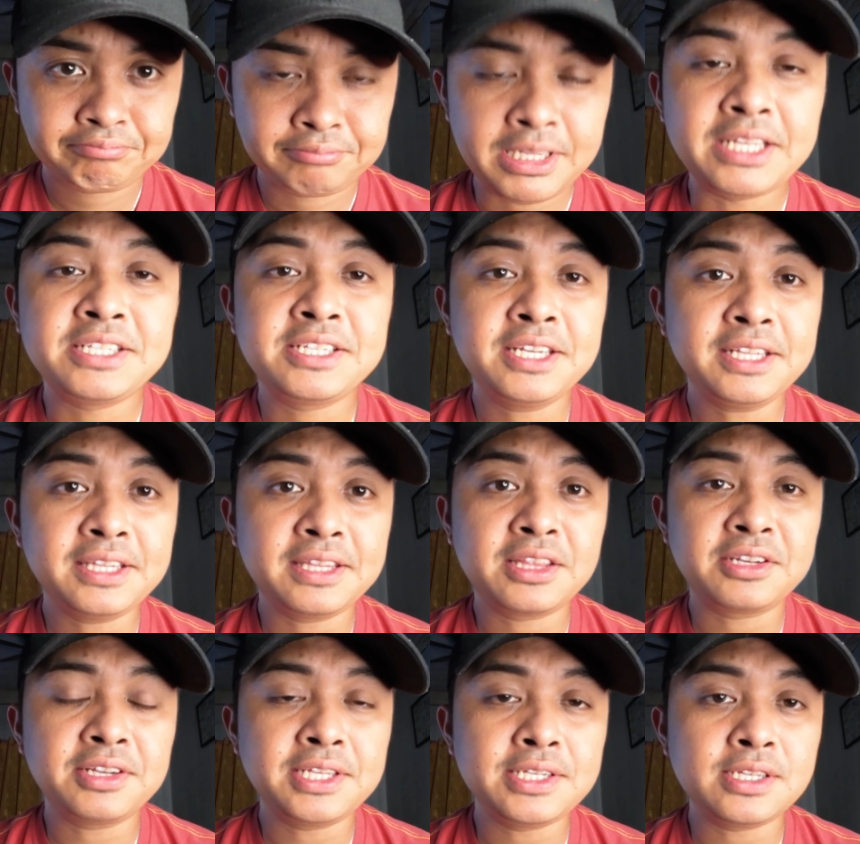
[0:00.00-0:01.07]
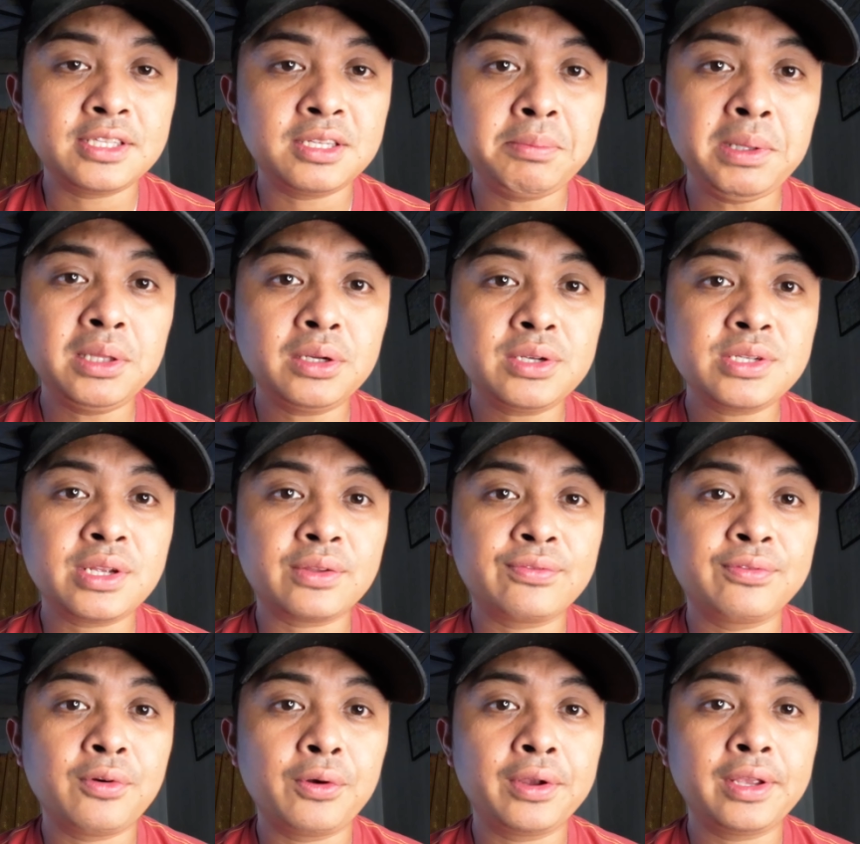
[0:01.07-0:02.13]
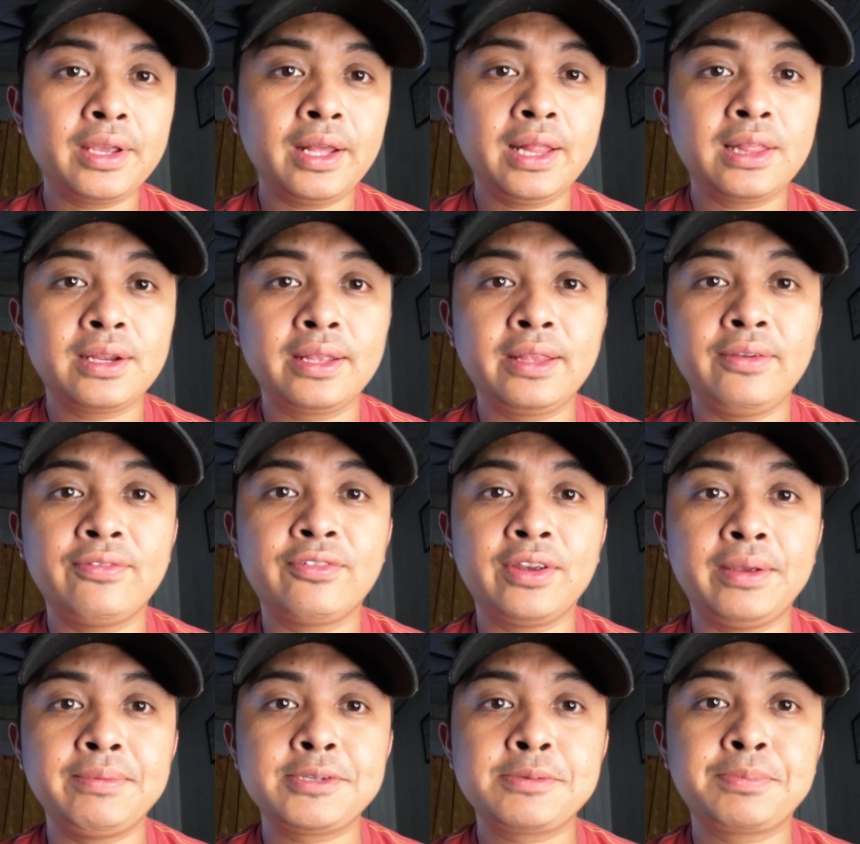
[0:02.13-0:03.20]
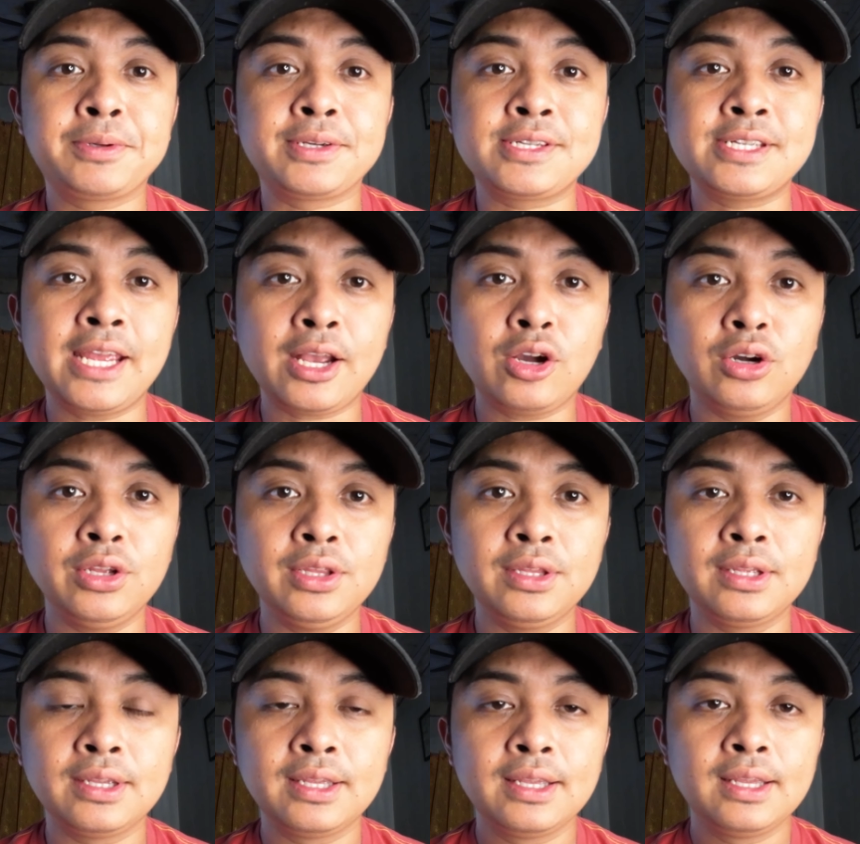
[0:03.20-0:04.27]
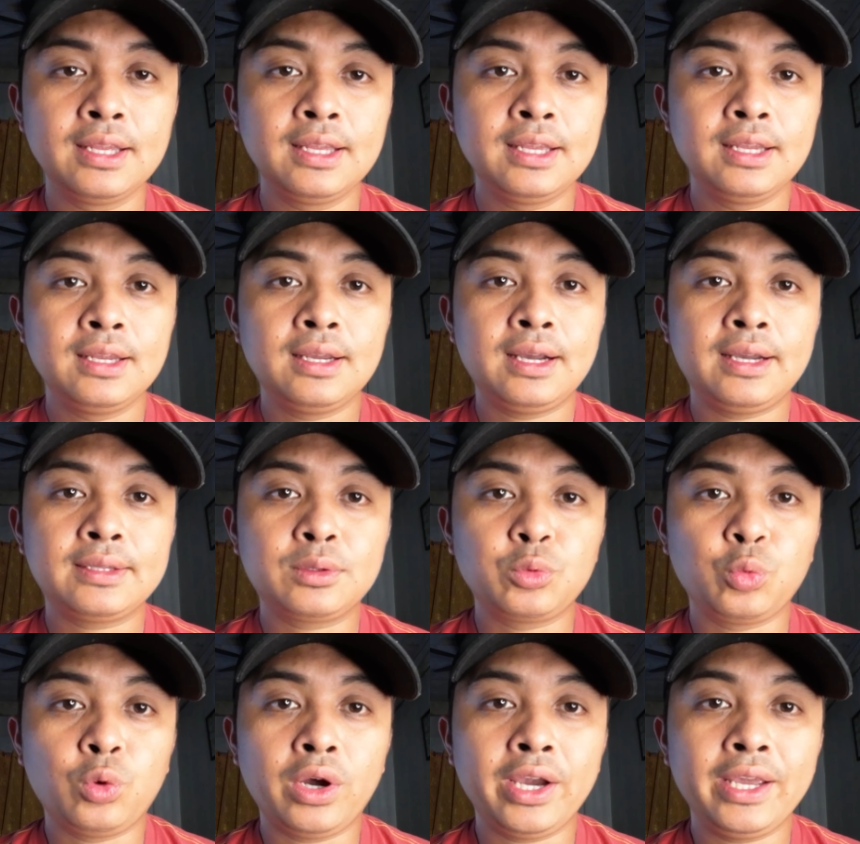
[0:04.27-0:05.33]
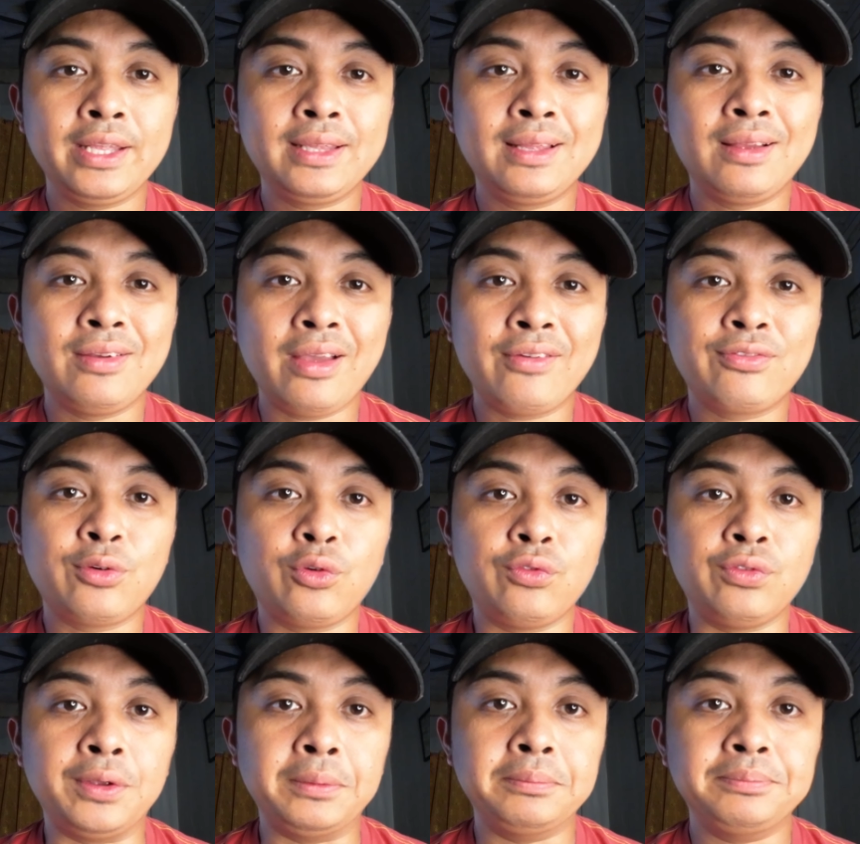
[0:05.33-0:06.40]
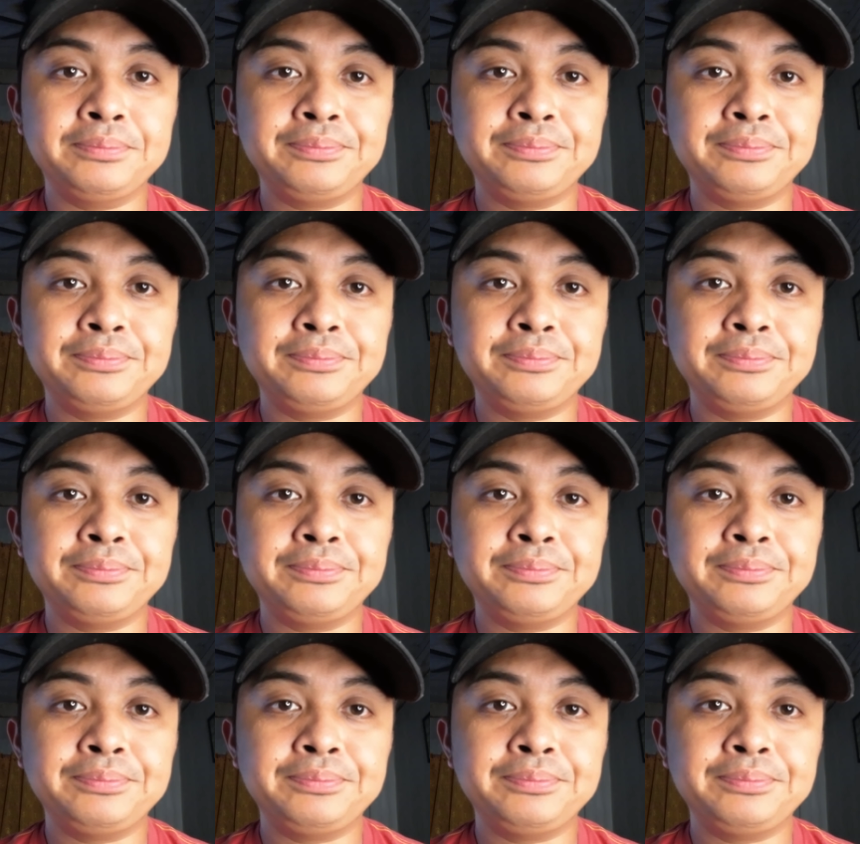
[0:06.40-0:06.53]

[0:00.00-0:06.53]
that's it, 30 centimeters at 4K 30 frames per second at wide FOV.